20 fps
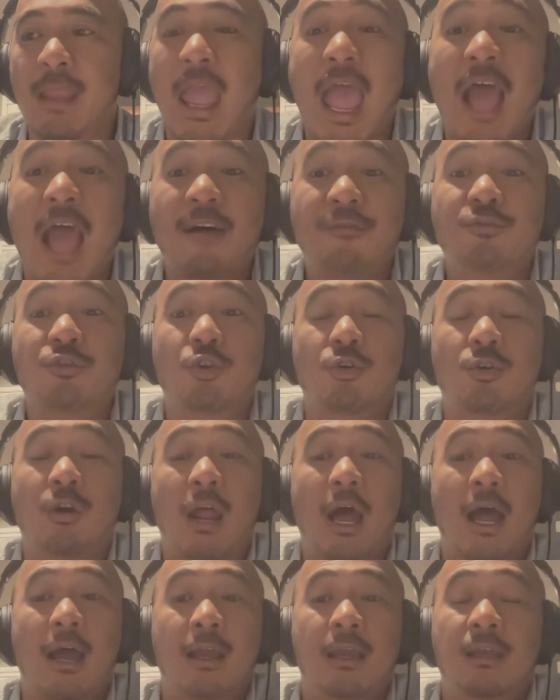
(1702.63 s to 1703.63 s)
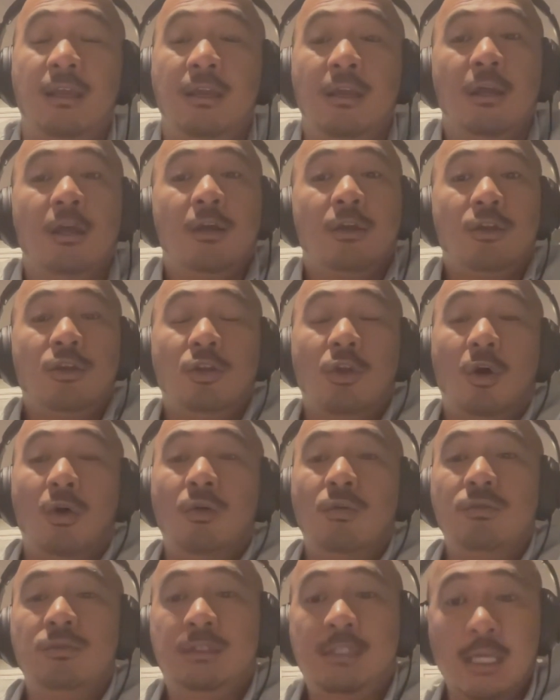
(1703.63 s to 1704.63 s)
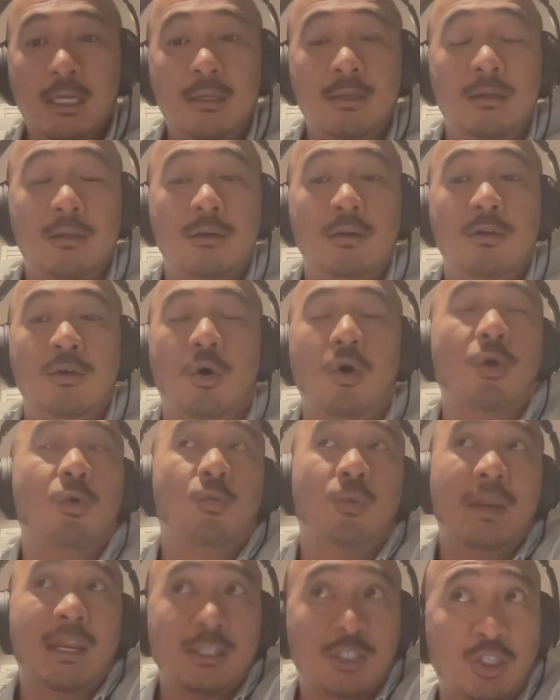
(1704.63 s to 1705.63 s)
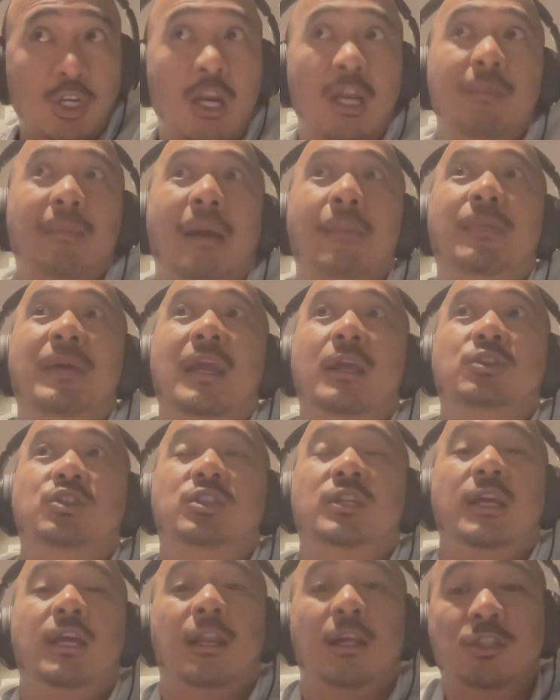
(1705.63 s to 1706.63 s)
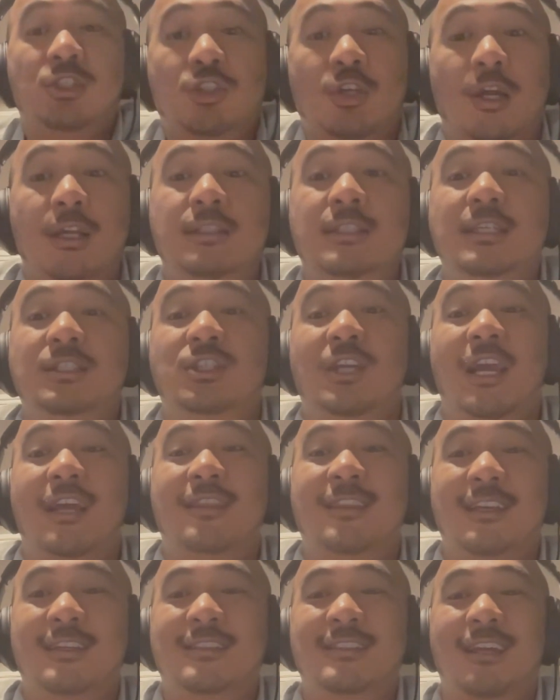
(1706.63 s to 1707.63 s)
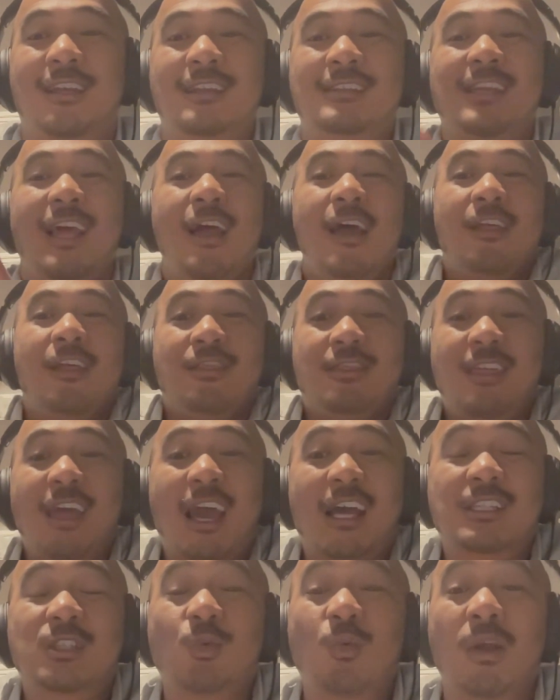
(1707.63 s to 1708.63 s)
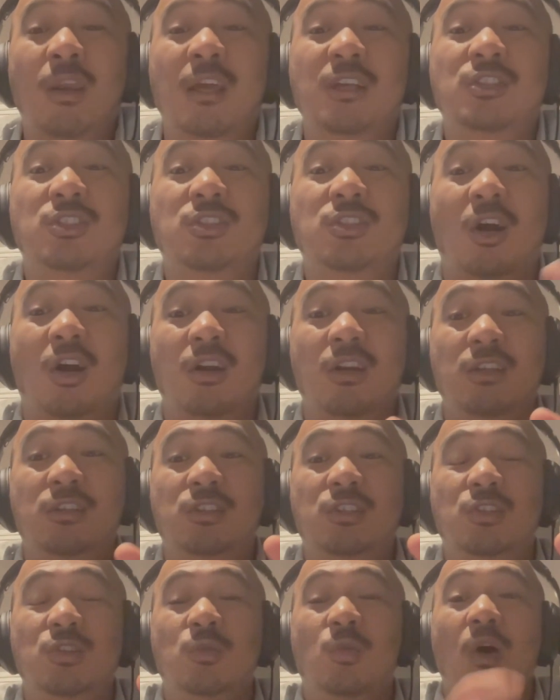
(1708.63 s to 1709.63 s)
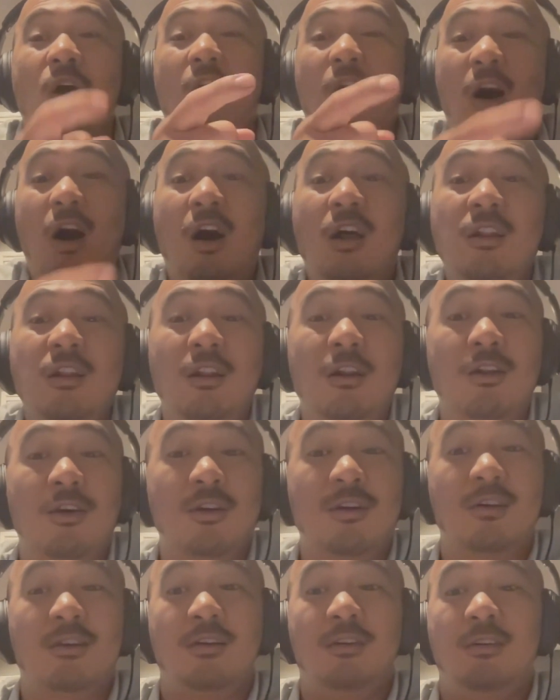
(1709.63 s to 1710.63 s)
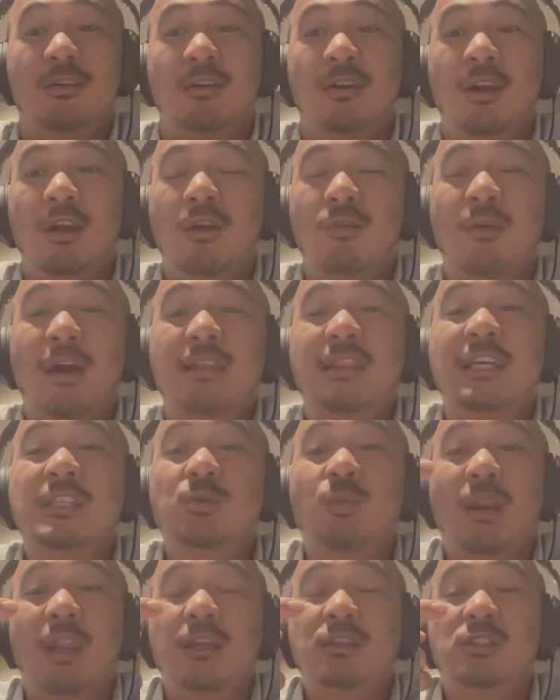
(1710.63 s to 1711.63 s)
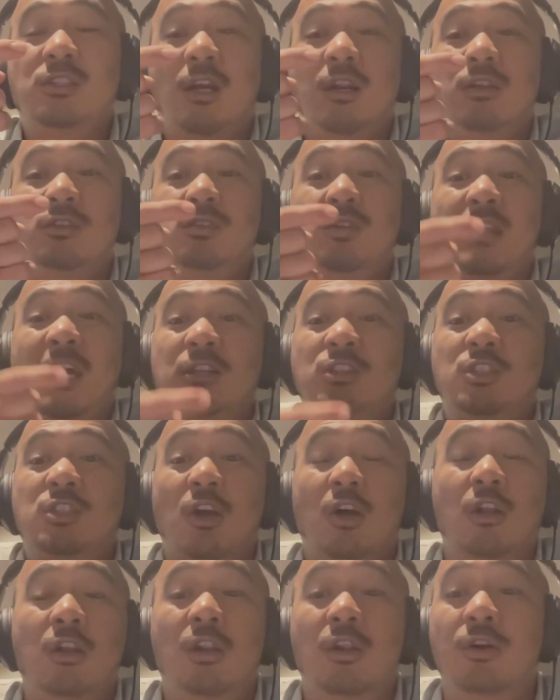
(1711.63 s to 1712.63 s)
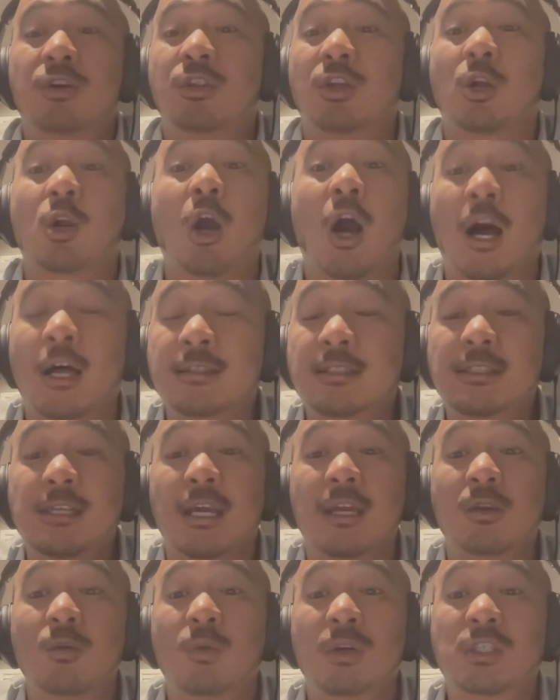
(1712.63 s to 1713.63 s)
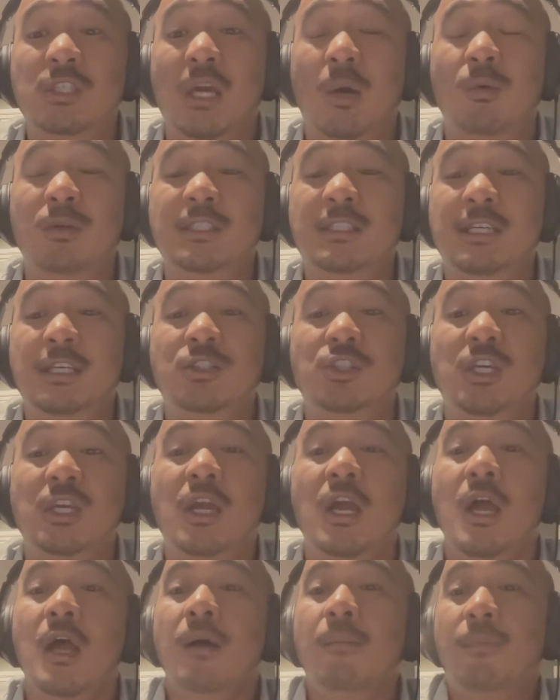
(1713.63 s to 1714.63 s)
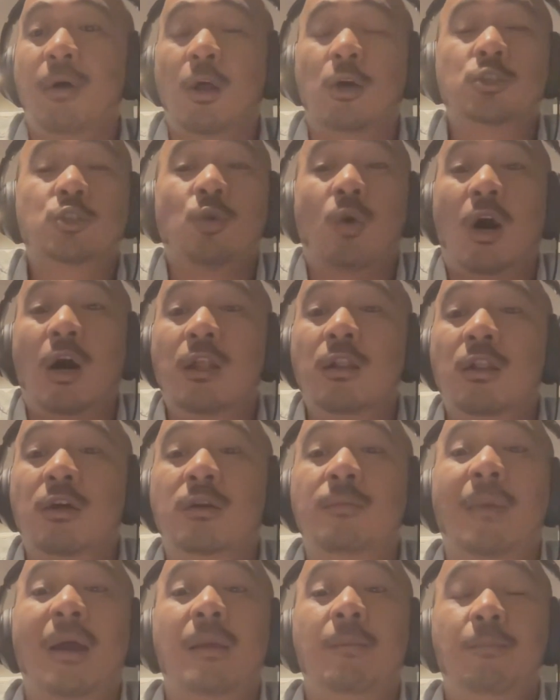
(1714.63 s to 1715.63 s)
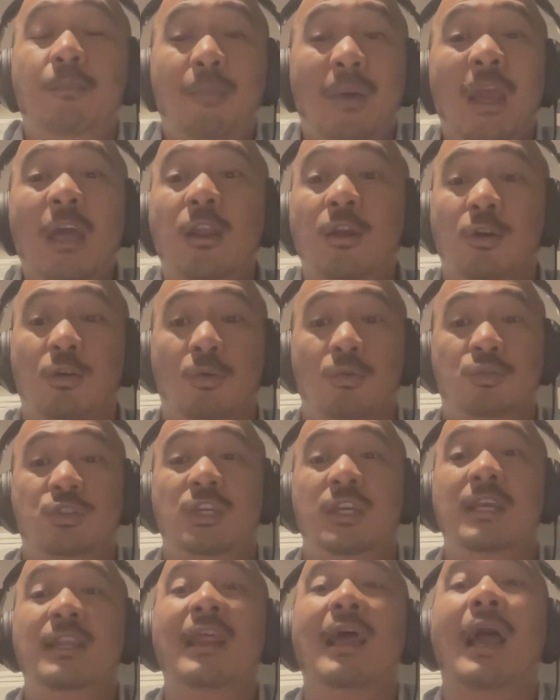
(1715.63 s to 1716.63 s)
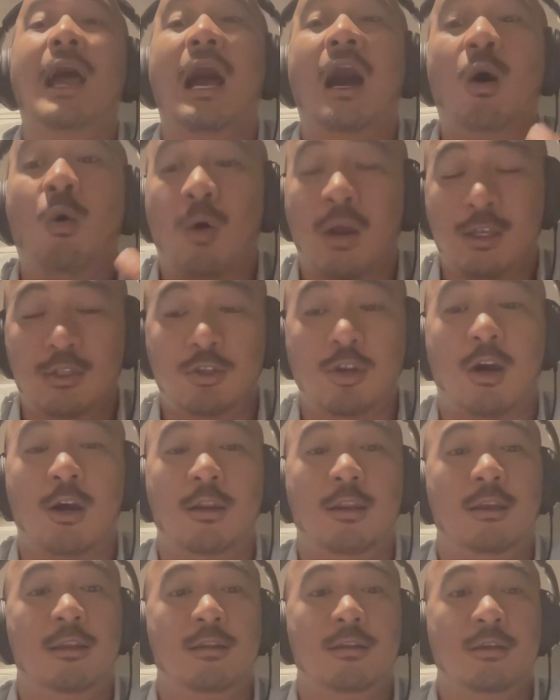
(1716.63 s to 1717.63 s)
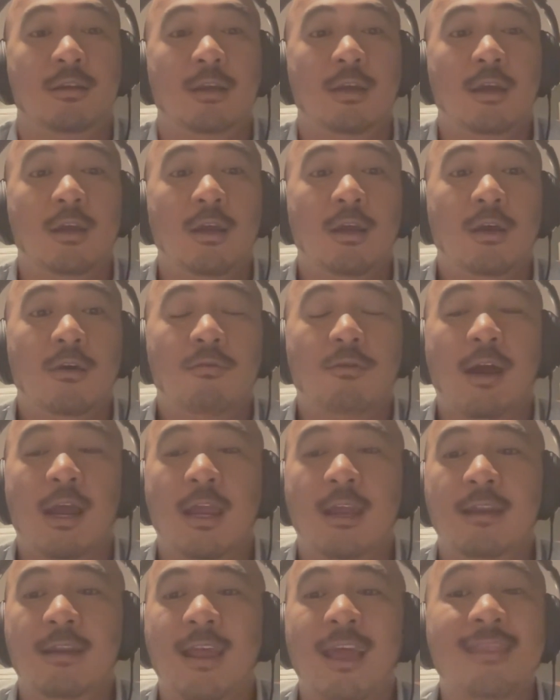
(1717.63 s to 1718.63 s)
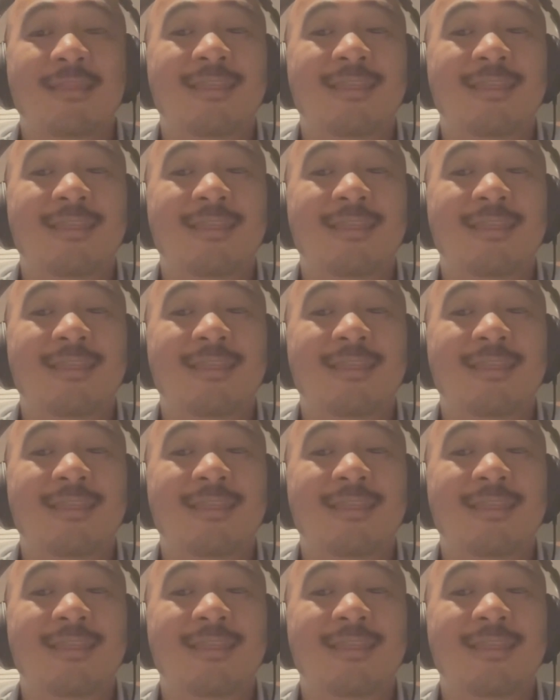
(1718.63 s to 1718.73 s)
after I, did, or when I started my PhD and I started teaching ethnic studies, that's when I started to unlearn, right? That's when I started to not just unlearn the content in which I was teaching, but also unlearn my pedagogy and how I taught it, right? And